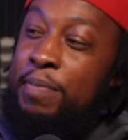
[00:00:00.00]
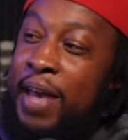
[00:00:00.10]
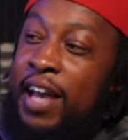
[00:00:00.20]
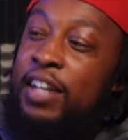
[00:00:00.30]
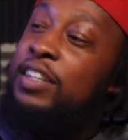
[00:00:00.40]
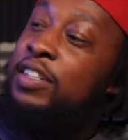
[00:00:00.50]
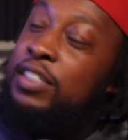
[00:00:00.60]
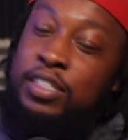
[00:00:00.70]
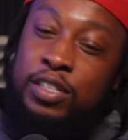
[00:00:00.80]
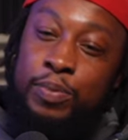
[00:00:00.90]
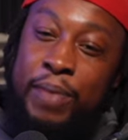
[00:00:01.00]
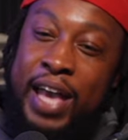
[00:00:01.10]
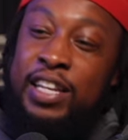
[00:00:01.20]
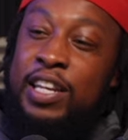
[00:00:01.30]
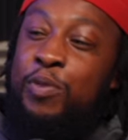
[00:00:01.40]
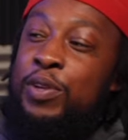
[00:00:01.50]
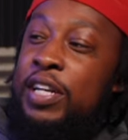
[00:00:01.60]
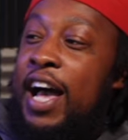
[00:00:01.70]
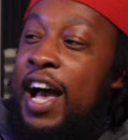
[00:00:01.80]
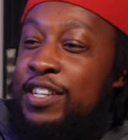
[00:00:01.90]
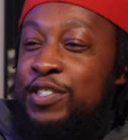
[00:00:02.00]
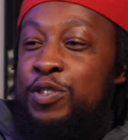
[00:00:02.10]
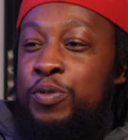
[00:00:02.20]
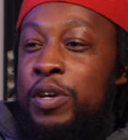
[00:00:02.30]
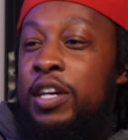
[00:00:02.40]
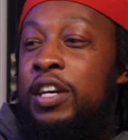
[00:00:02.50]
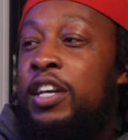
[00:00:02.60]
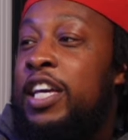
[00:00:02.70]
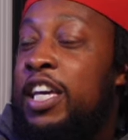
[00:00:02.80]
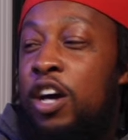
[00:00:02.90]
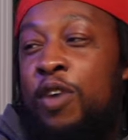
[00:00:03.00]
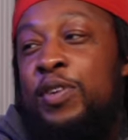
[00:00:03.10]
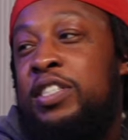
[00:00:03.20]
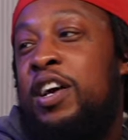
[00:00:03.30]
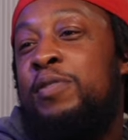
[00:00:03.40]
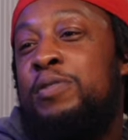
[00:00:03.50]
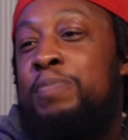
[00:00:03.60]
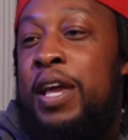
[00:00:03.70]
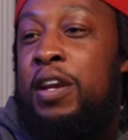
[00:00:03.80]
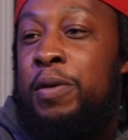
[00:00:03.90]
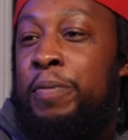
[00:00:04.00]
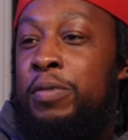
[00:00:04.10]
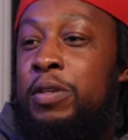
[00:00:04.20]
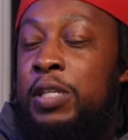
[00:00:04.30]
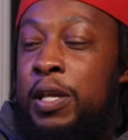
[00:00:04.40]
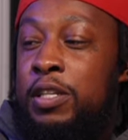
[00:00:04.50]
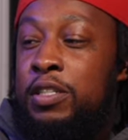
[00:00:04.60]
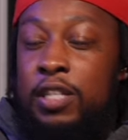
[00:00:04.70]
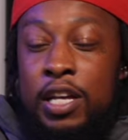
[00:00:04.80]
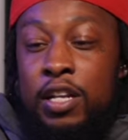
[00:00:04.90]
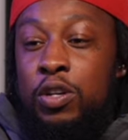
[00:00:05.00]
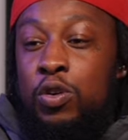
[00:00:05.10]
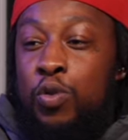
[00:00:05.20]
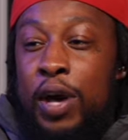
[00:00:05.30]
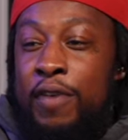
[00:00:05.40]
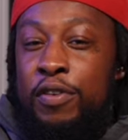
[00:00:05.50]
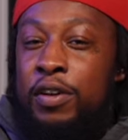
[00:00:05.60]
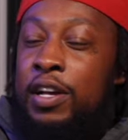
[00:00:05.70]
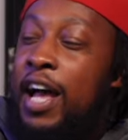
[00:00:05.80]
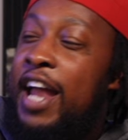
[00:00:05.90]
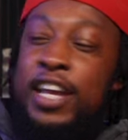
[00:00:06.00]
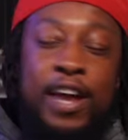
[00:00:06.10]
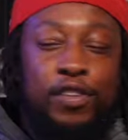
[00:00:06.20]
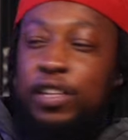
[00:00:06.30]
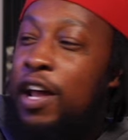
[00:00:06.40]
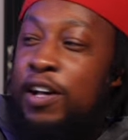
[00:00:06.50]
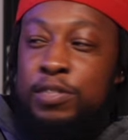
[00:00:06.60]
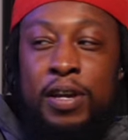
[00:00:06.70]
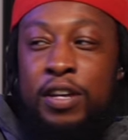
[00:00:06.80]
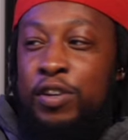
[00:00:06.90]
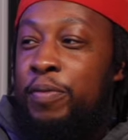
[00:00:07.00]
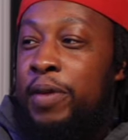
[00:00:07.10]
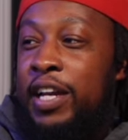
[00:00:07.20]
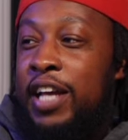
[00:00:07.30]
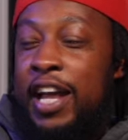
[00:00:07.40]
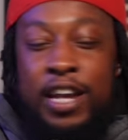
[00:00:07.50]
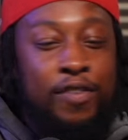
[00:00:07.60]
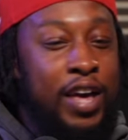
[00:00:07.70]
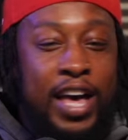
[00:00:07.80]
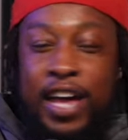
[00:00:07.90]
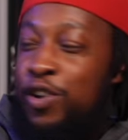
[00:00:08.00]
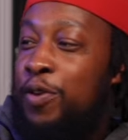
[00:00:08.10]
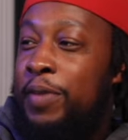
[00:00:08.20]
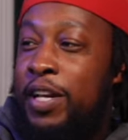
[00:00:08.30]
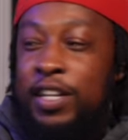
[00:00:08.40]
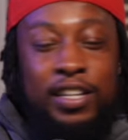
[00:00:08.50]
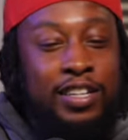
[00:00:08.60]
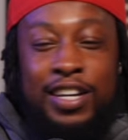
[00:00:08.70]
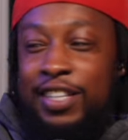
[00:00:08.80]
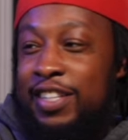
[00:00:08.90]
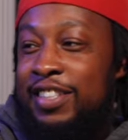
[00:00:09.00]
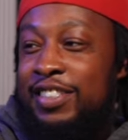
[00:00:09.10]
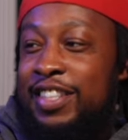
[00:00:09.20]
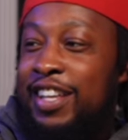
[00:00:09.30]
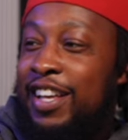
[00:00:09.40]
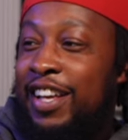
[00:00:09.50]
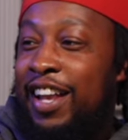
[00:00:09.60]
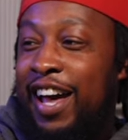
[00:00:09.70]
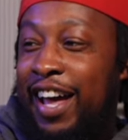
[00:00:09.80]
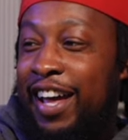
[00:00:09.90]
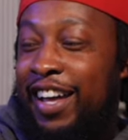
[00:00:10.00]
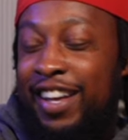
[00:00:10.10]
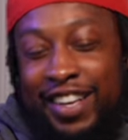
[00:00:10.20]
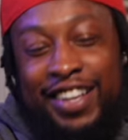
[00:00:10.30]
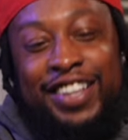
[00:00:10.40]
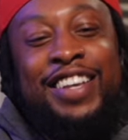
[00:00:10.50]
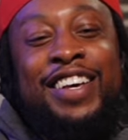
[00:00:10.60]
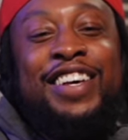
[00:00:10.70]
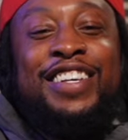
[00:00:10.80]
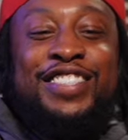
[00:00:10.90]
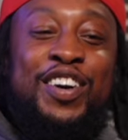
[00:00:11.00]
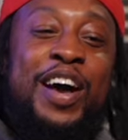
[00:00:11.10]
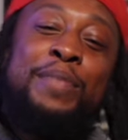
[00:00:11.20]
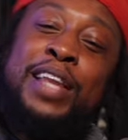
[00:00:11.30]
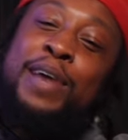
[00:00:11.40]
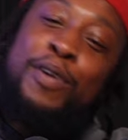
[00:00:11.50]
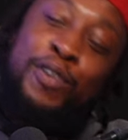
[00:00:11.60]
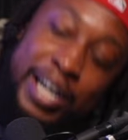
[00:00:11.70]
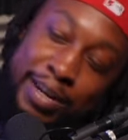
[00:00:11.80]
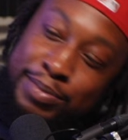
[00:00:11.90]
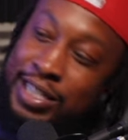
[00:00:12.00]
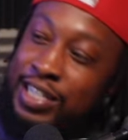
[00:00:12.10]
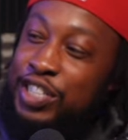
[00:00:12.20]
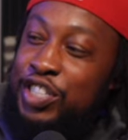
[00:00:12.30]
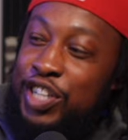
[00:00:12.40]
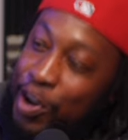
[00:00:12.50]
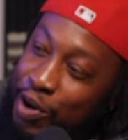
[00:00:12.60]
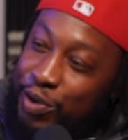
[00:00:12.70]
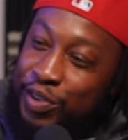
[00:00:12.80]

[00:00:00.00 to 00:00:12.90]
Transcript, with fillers: Mac, Mac that they went to high school with, he always thought he was better than than than whoever. Yeah. I never thought I was better than nobody. Yeah. I never had no money or nothing. Yeah. like, so I'd be like, bro, come to the show.